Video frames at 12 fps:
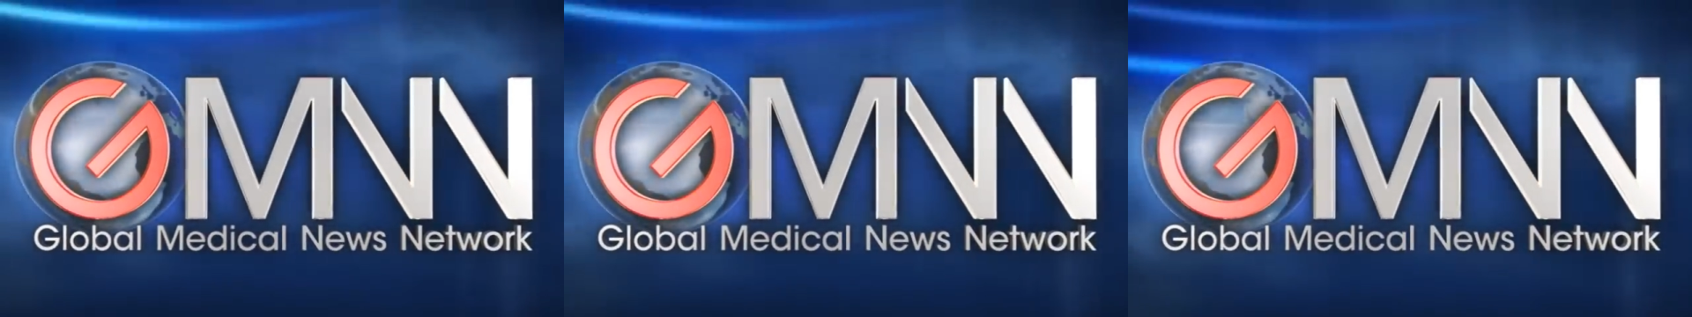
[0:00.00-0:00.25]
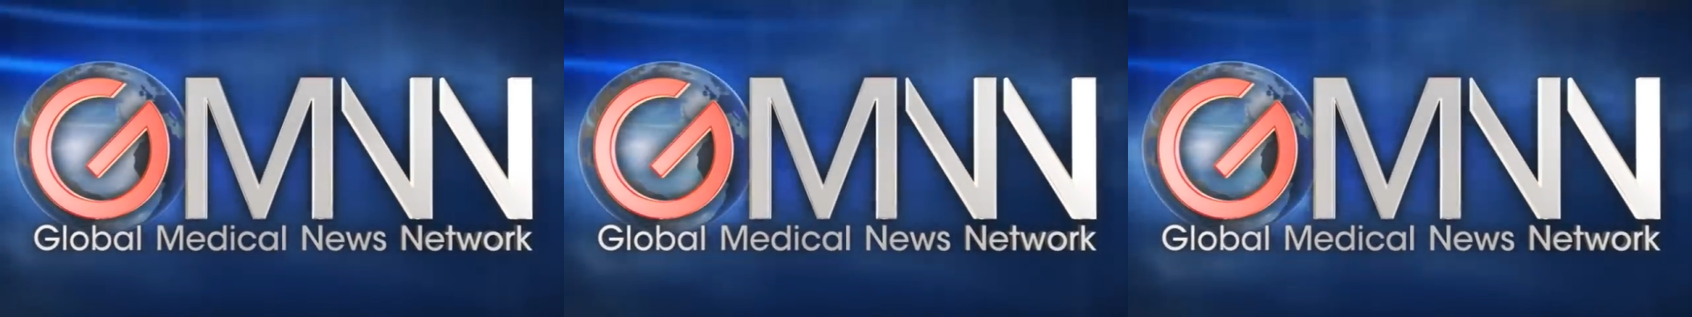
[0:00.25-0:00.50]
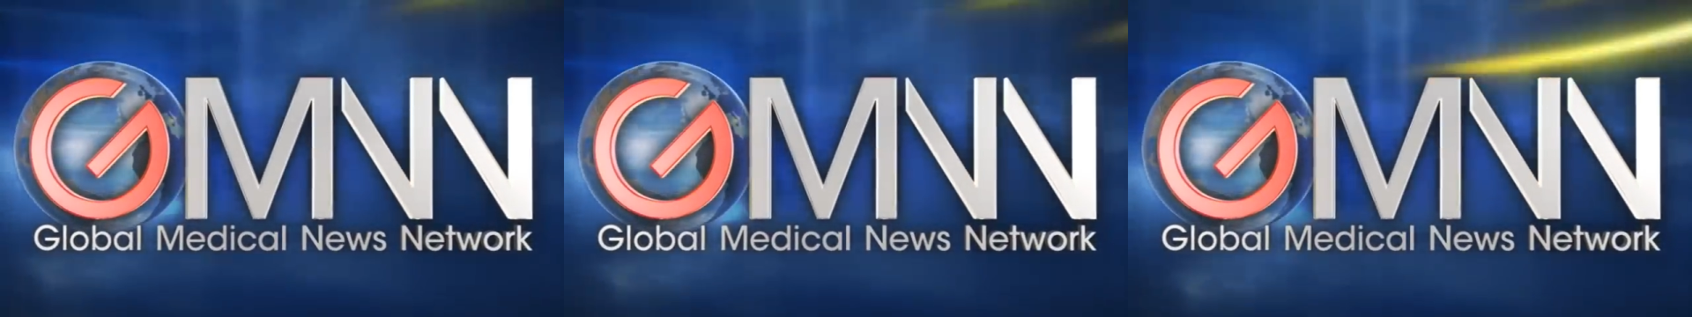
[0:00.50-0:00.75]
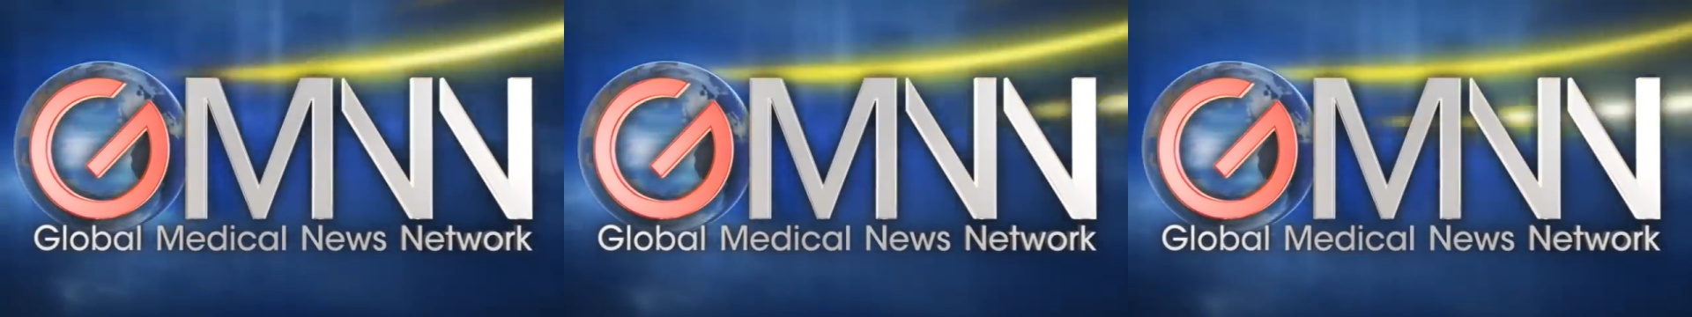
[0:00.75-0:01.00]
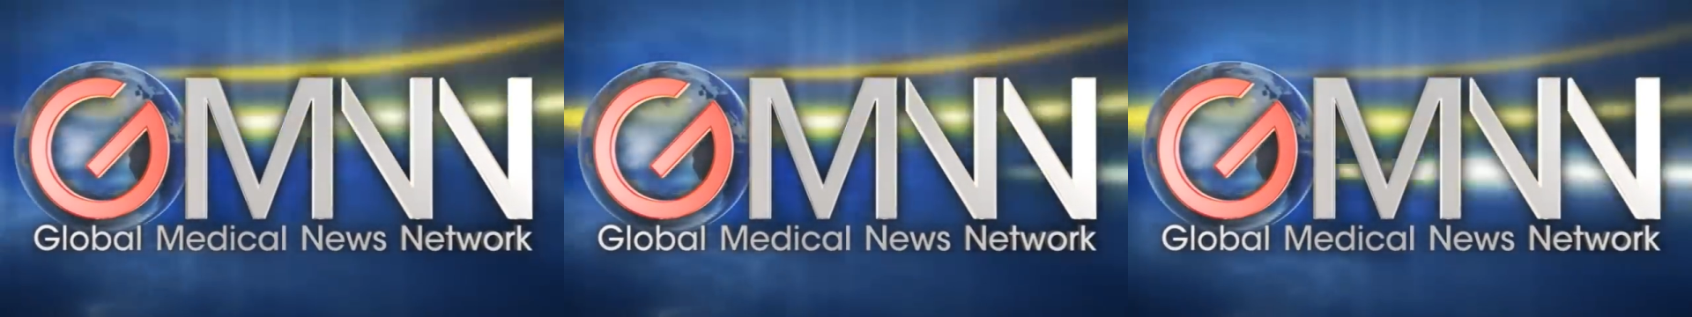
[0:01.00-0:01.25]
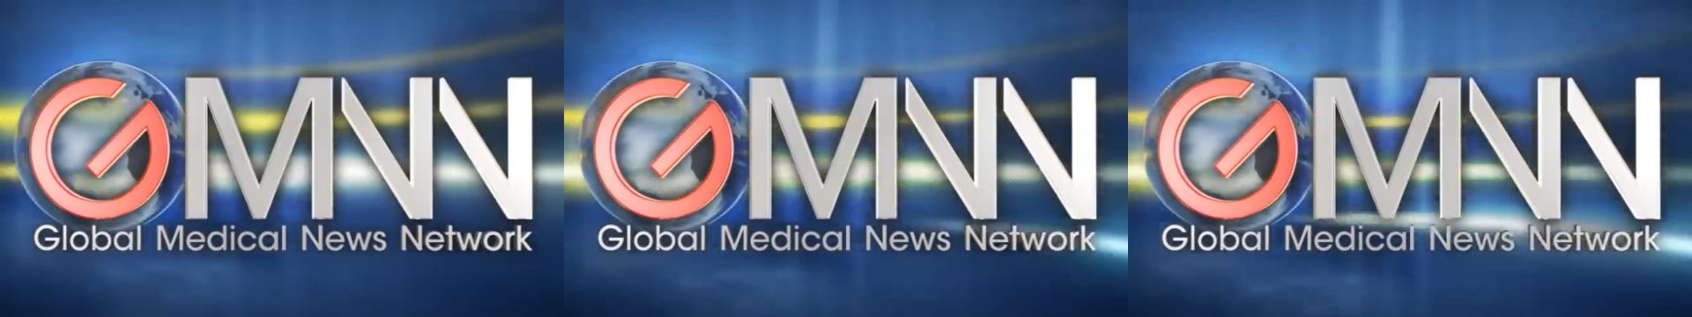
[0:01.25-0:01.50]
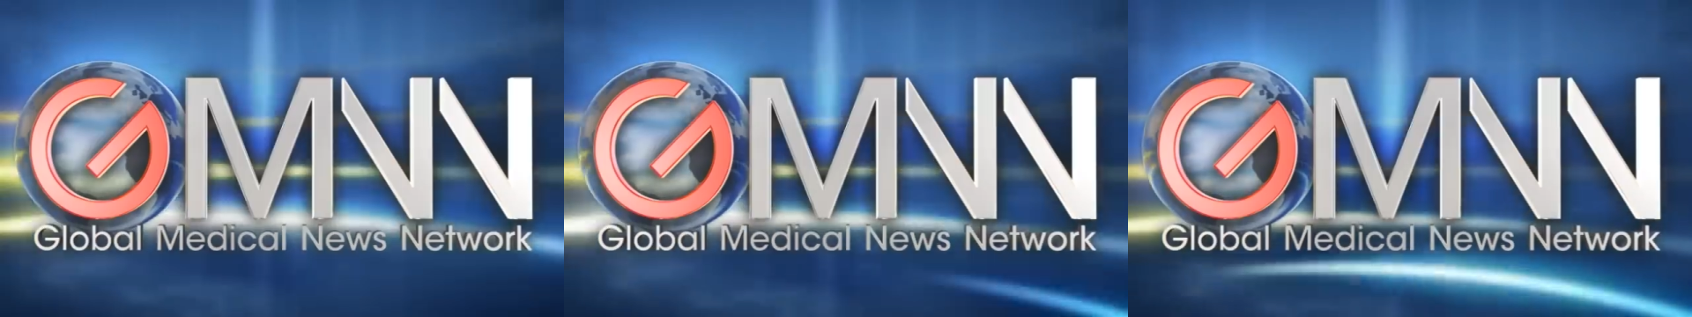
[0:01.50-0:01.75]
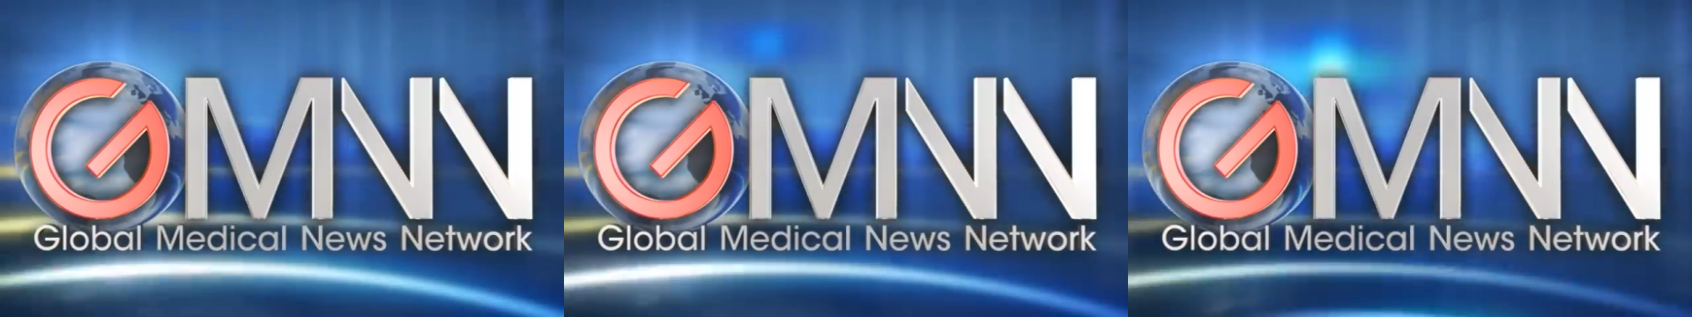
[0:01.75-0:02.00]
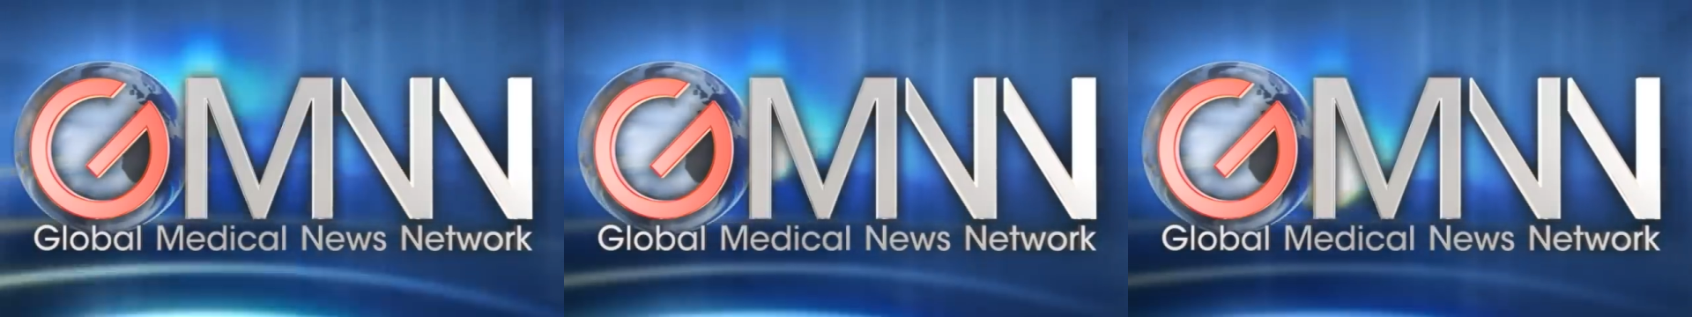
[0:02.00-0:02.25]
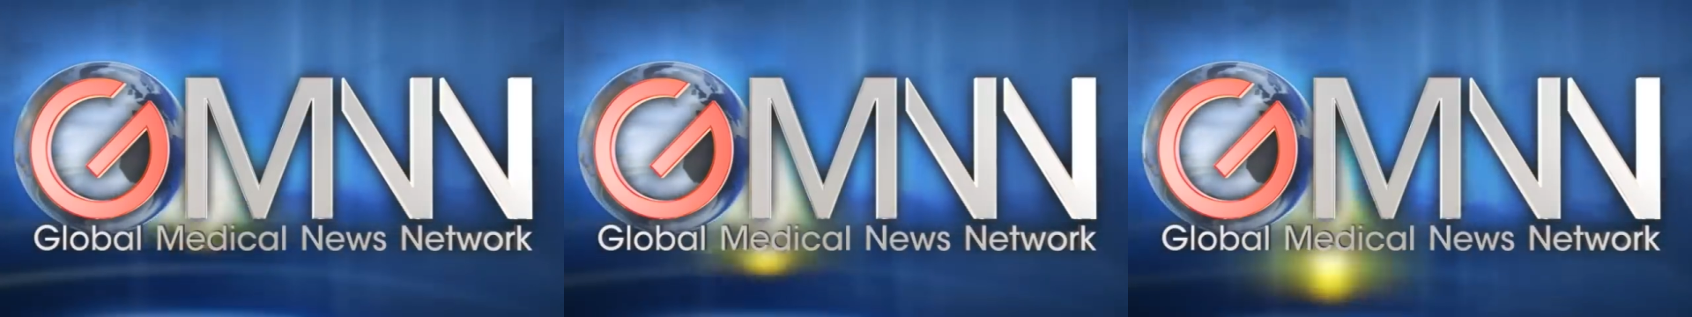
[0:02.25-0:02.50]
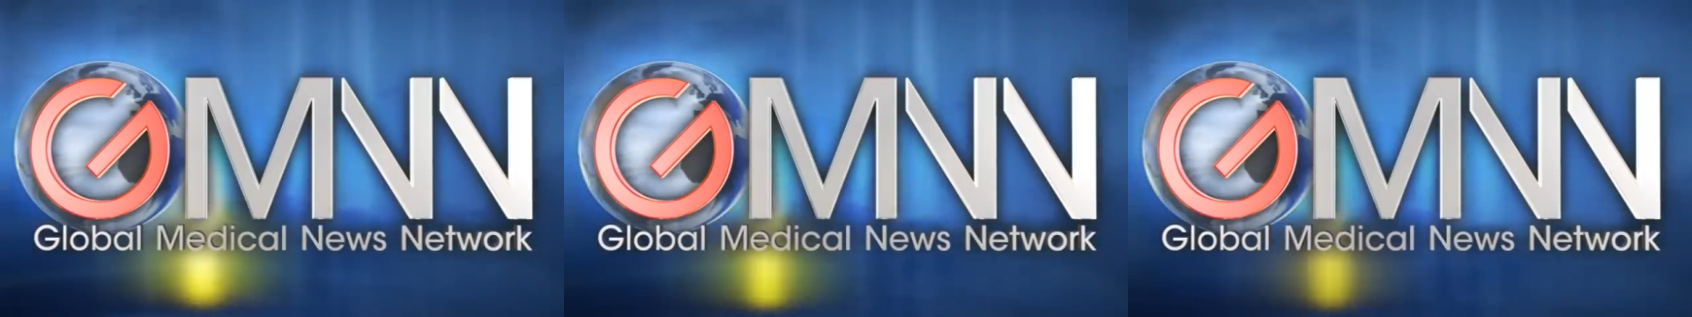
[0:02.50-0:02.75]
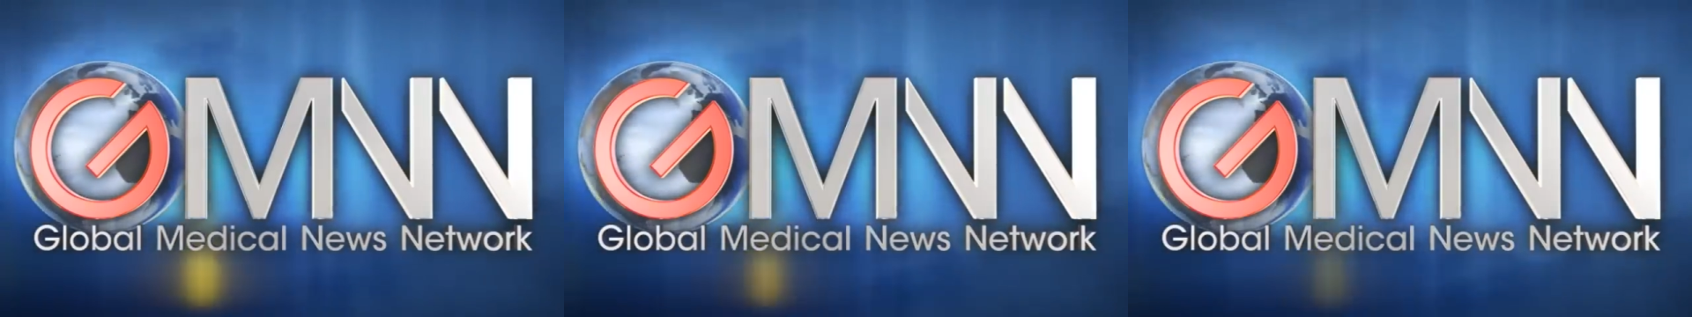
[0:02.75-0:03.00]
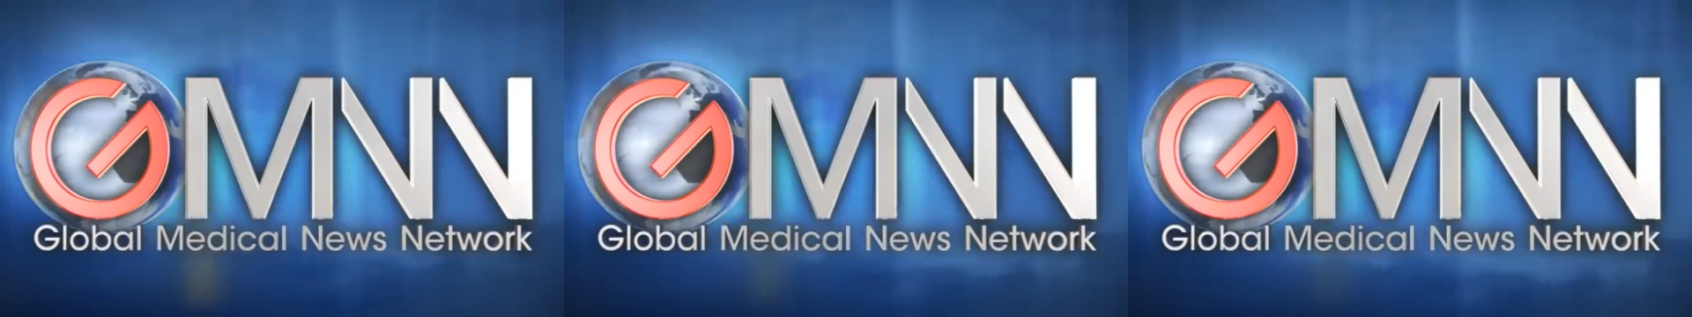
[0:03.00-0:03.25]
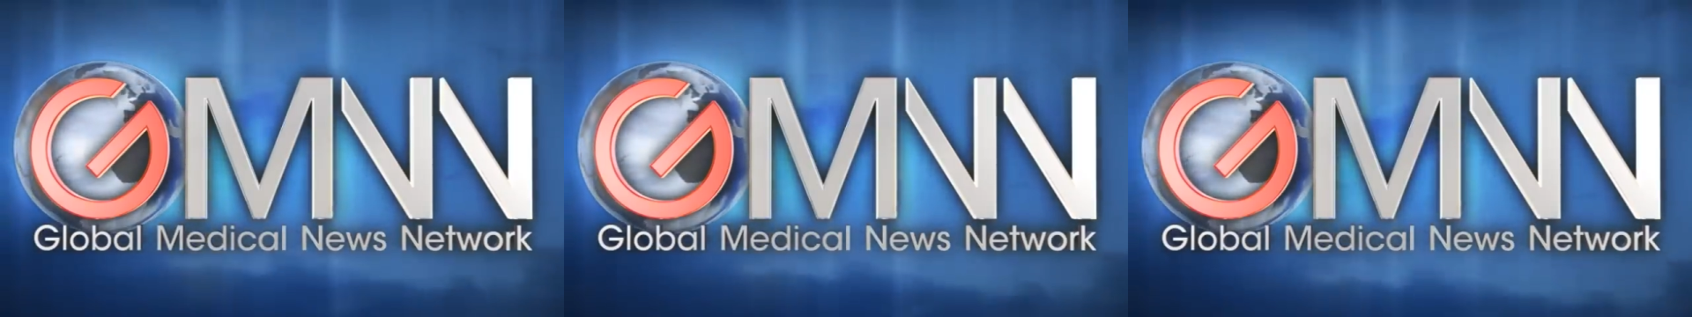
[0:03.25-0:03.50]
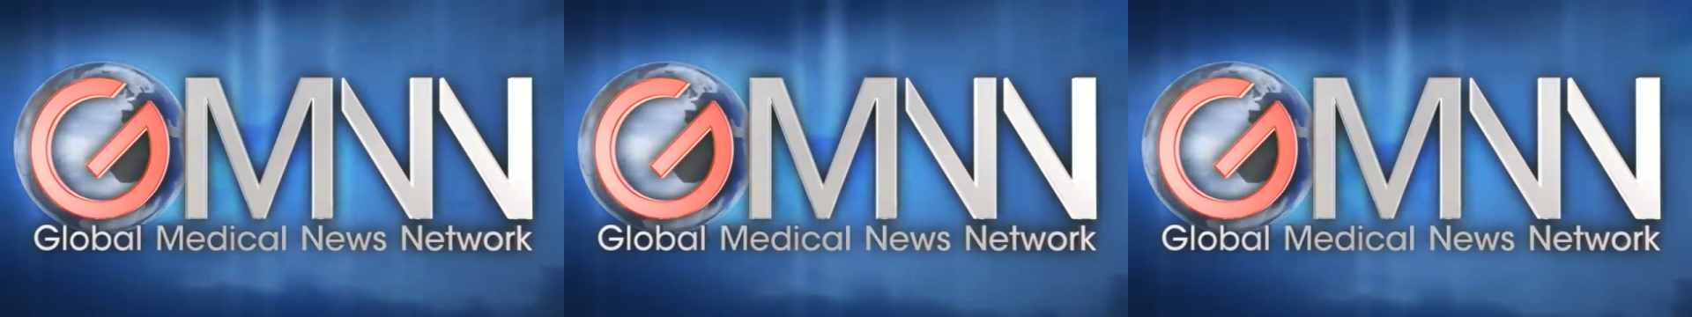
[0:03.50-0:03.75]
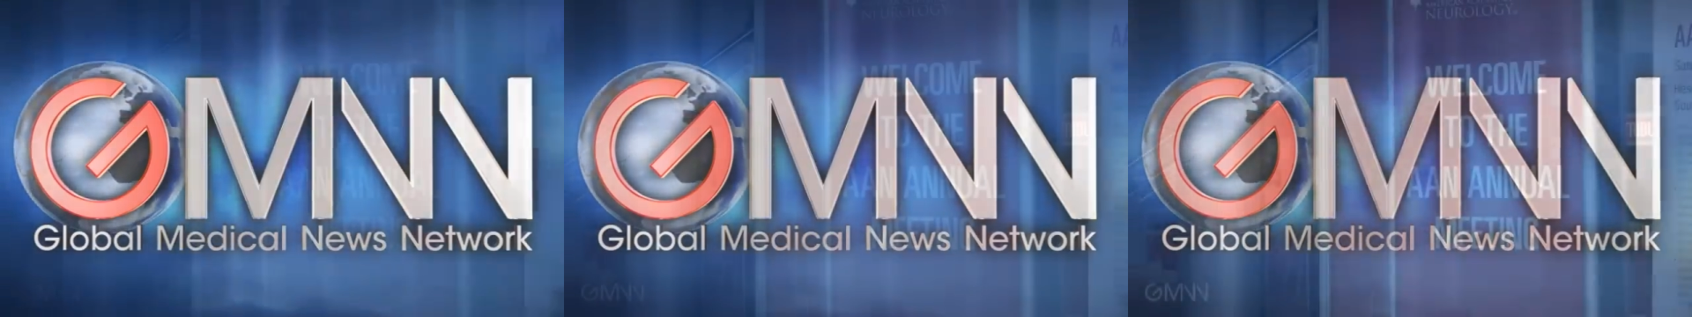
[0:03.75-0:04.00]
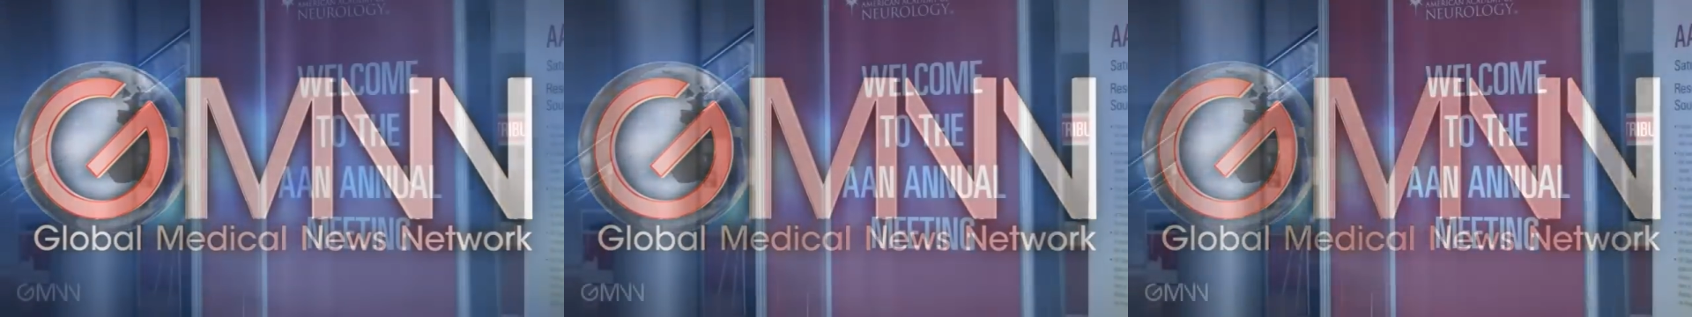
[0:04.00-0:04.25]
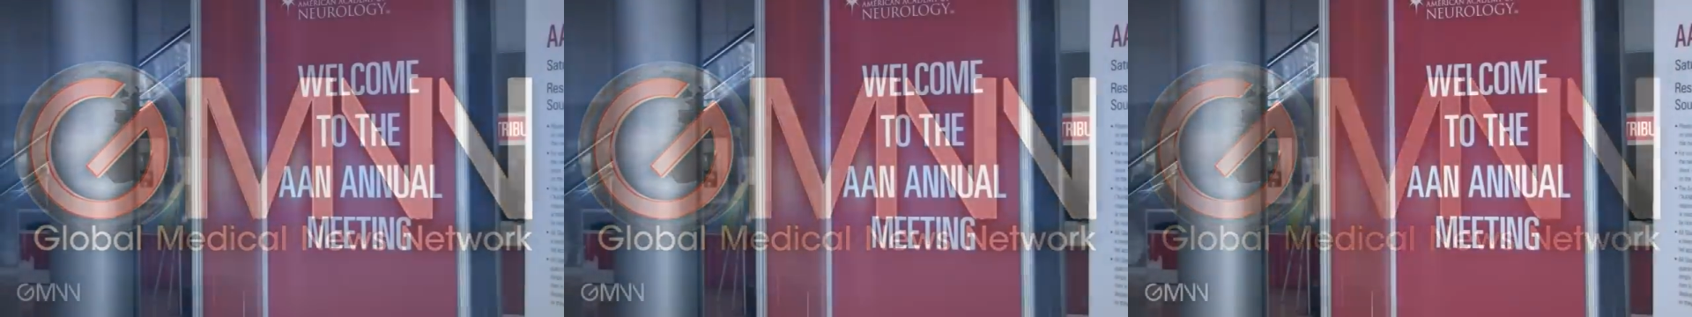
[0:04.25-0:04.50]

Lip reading: Nobody's mouth can be seen.